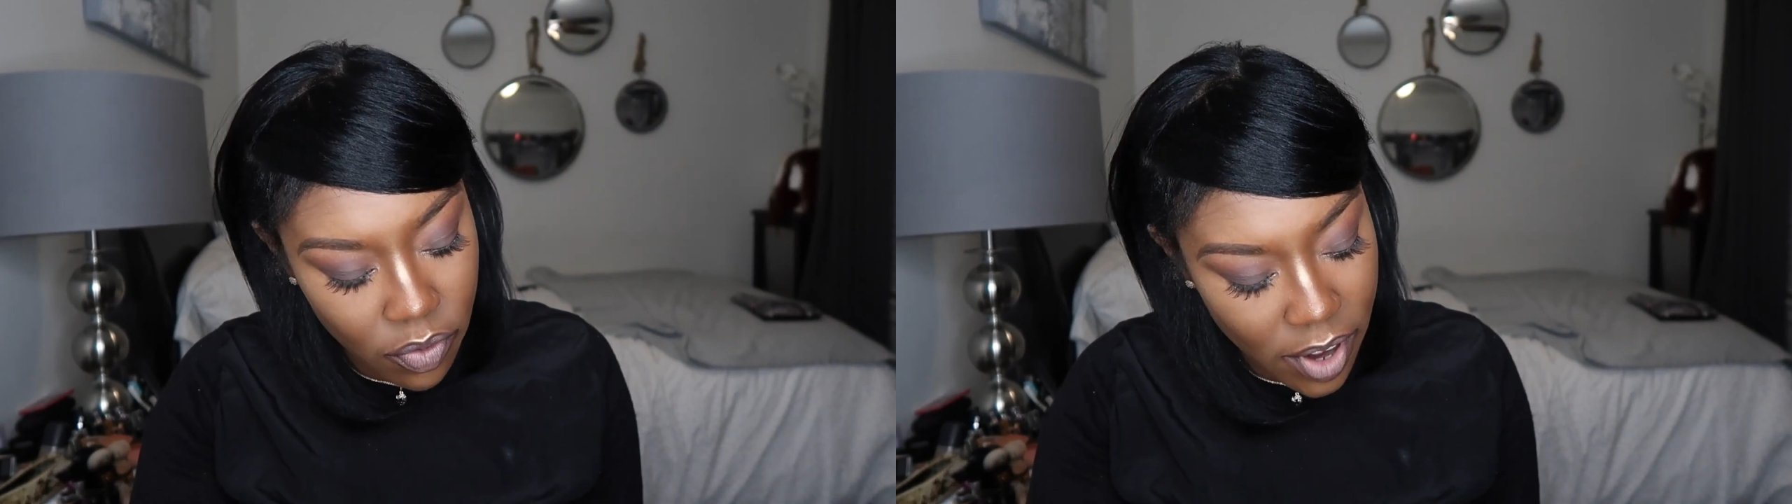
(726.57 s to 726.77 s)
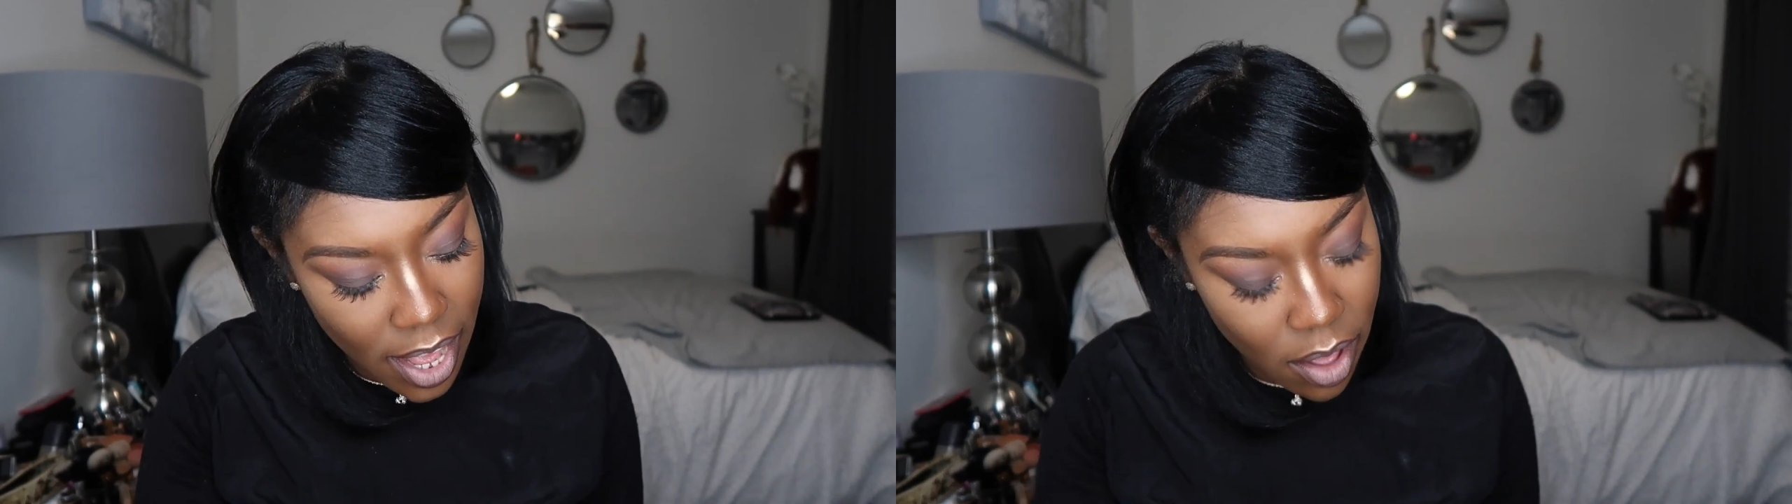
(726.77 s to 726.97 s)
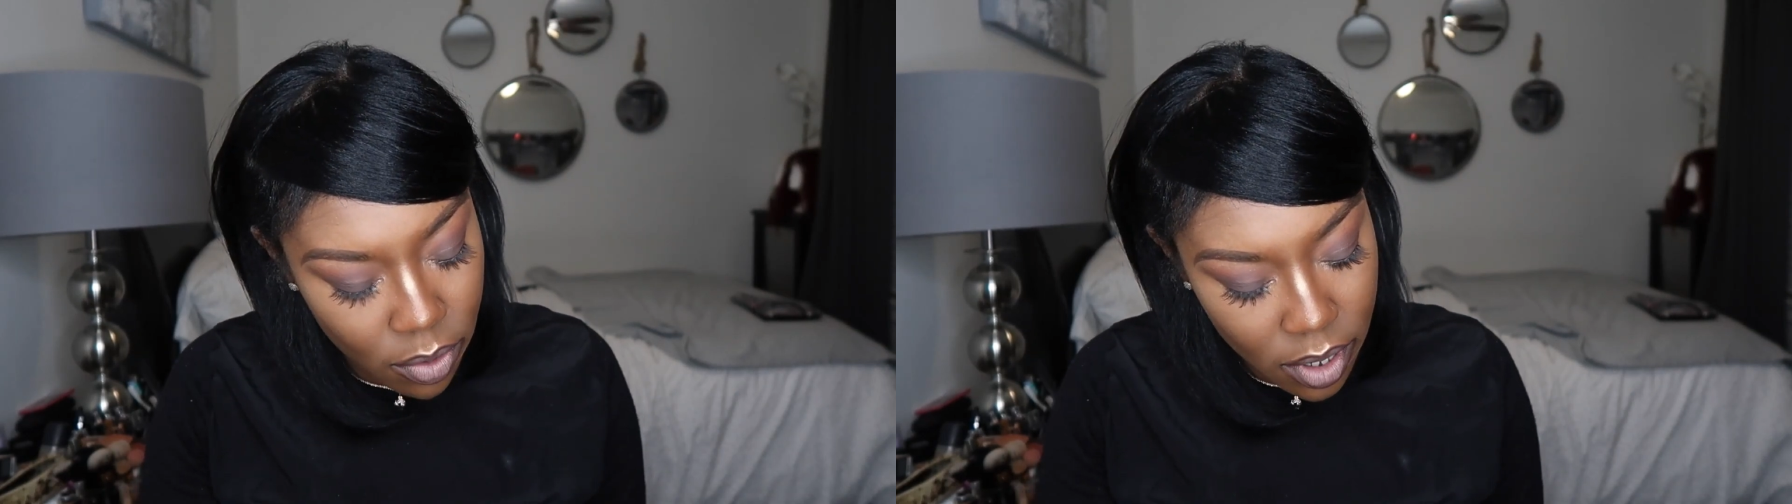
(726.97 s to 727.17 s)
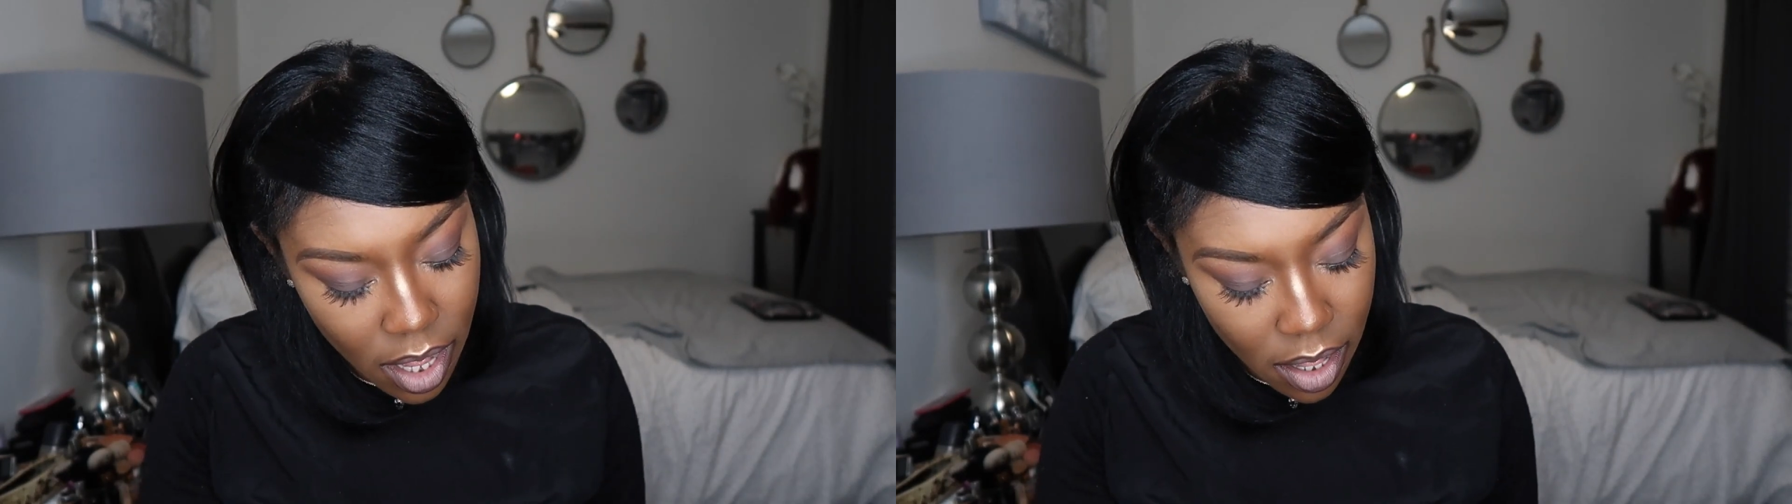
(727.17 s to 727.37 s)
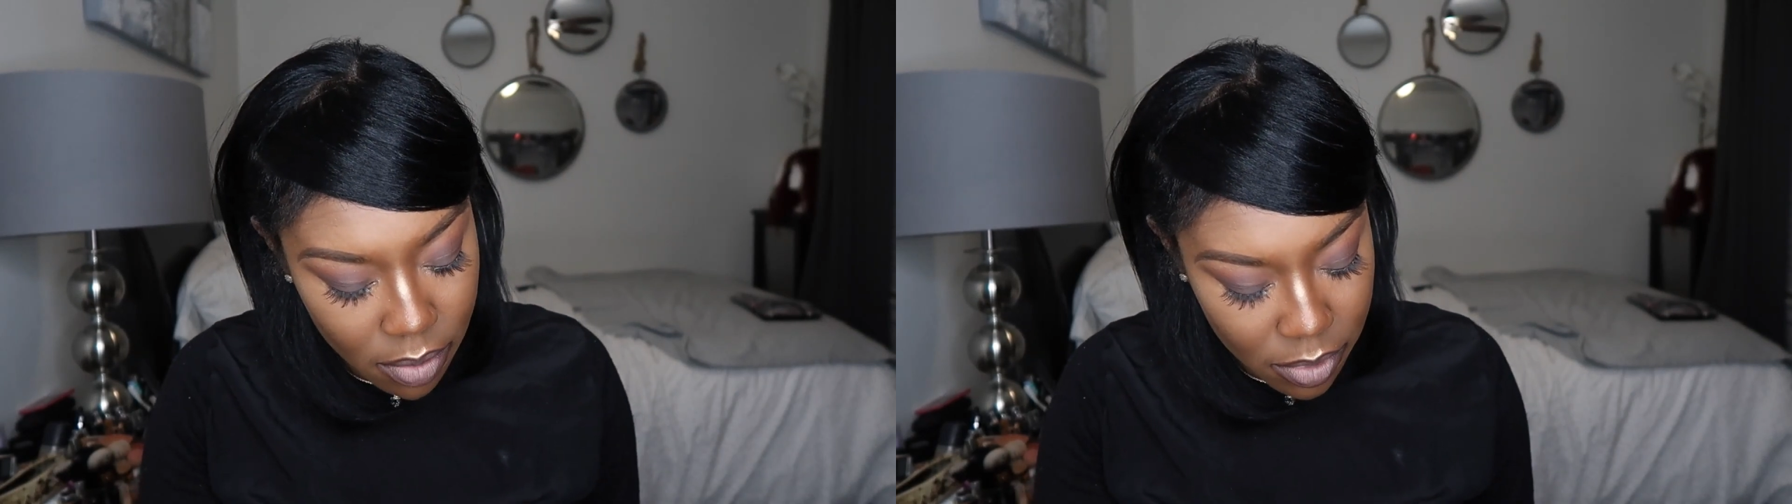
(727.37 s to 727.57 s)

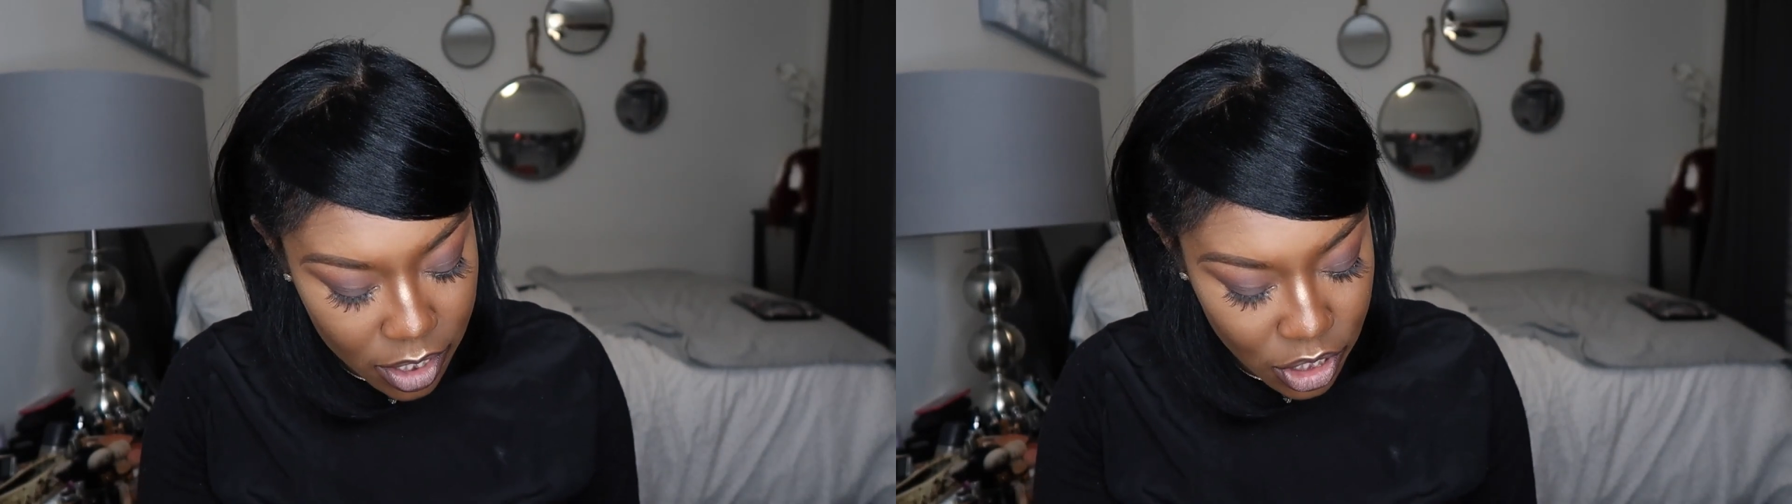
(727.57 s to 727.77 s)
around the